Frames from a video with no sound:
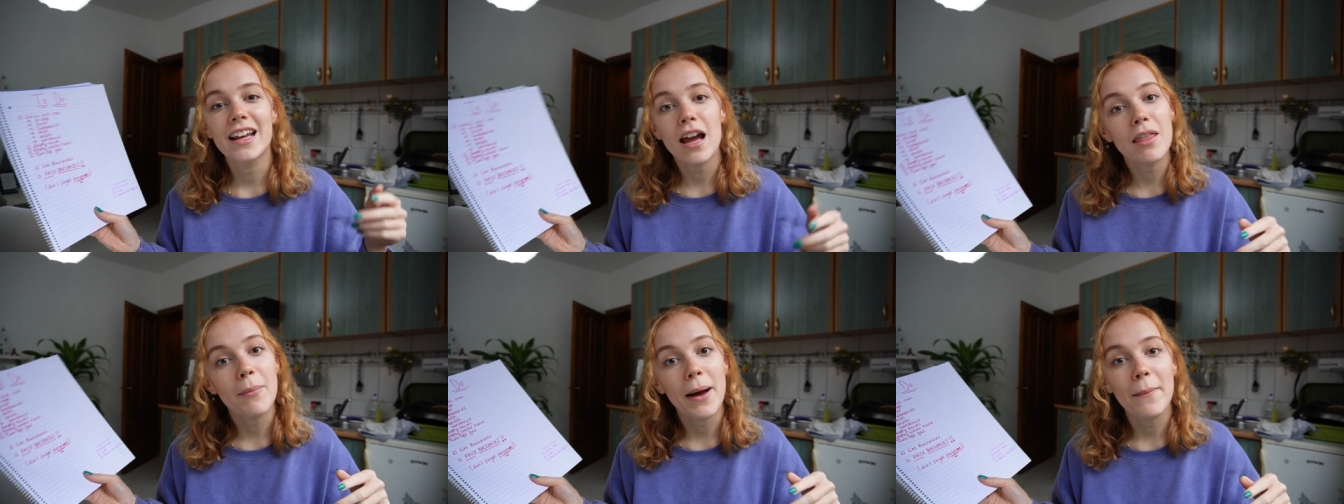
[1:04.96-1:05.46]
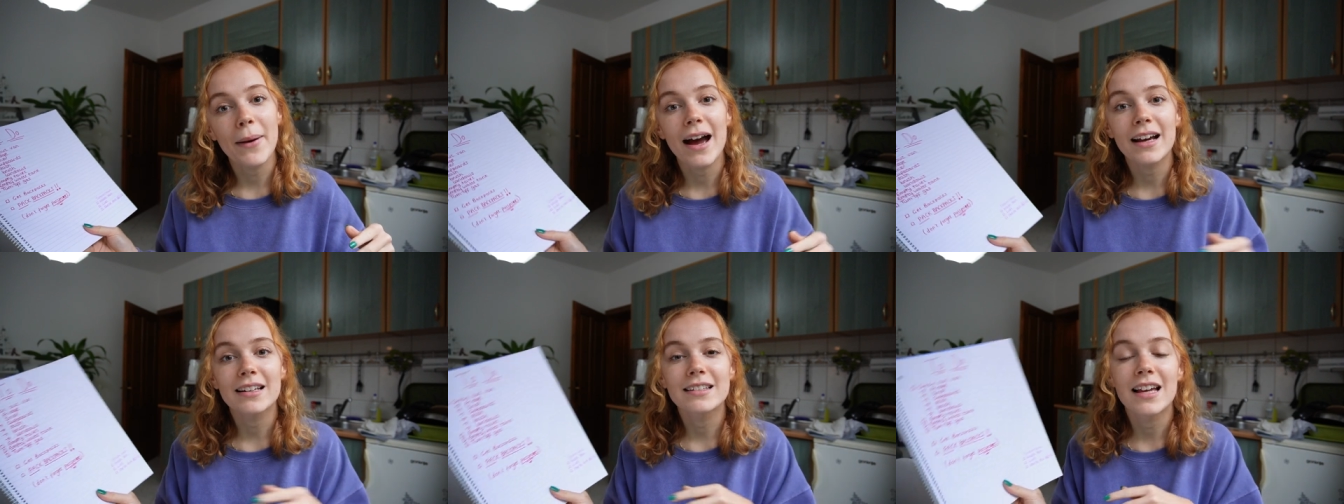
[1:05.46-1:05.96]
get the
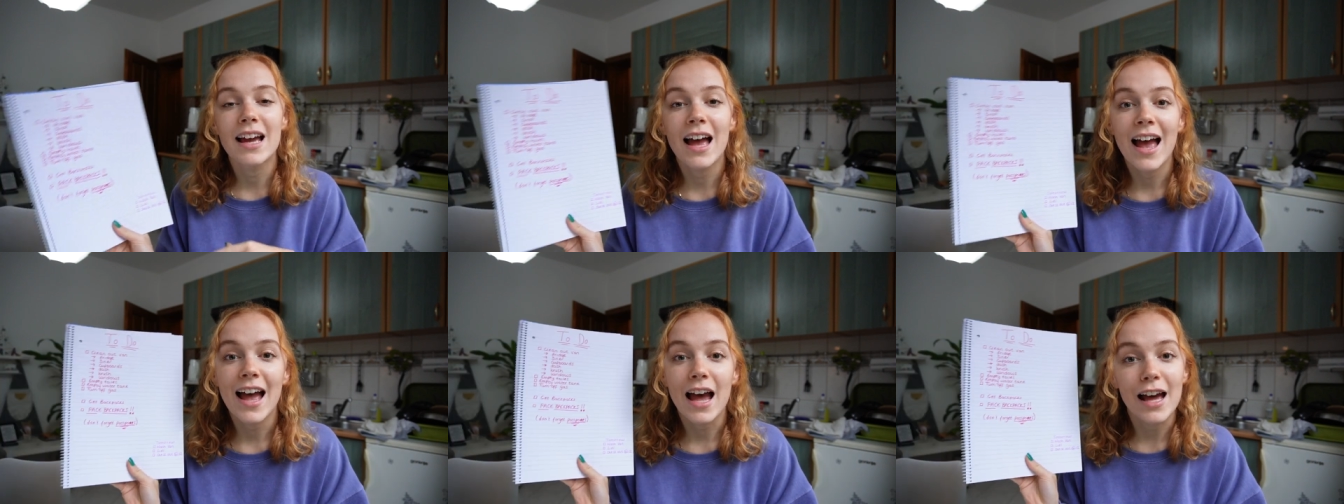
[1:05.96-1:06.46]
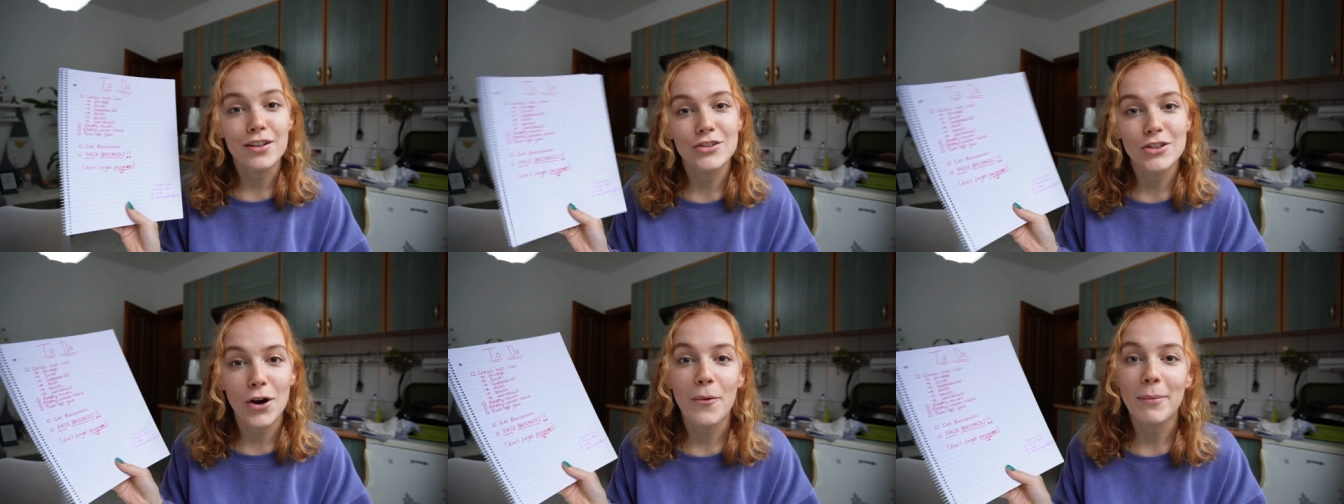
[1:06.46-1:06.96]
backpacks and
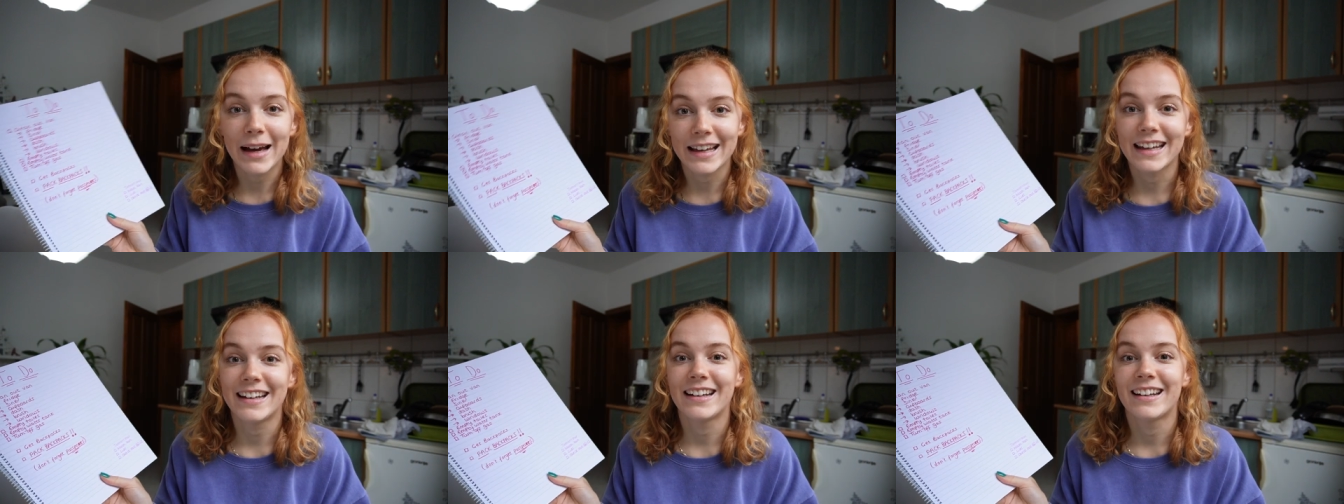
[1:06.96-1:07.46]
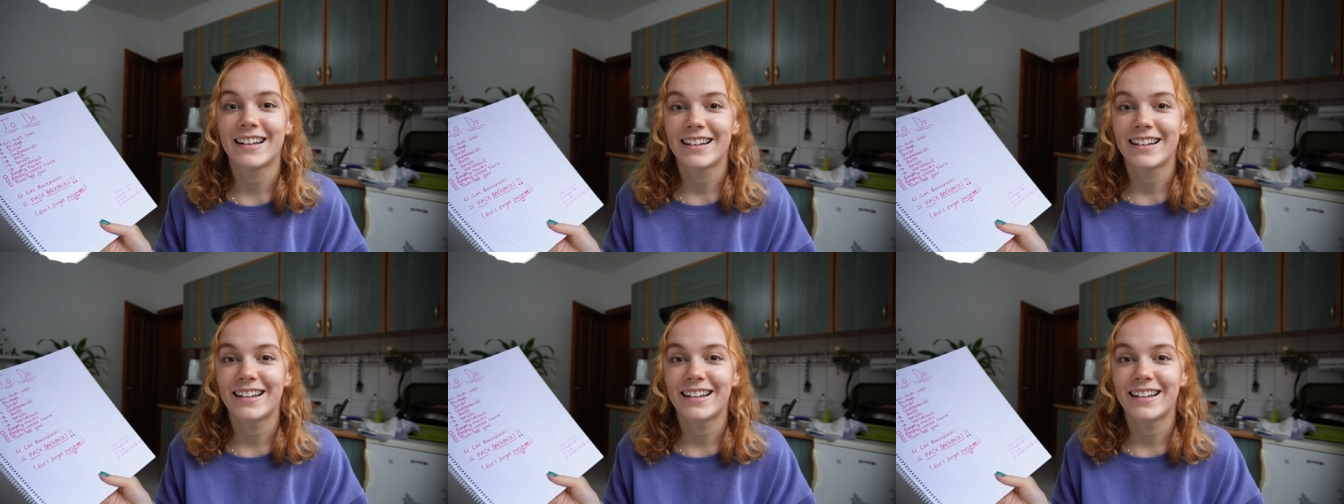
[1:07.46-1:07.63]
start packing.